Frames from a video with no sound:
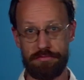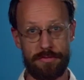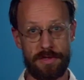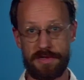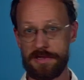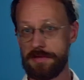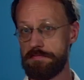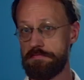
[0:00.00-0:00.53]

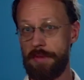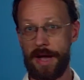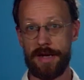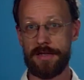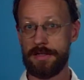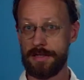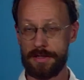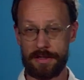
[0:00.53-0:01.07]
This
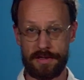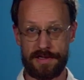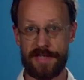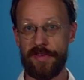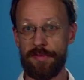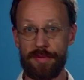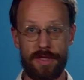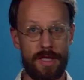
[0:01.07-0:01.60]
might
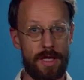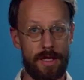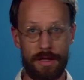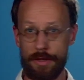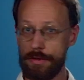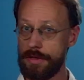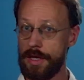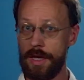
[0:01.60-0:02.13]
conceivably
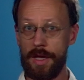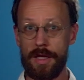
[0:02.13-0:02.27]
include,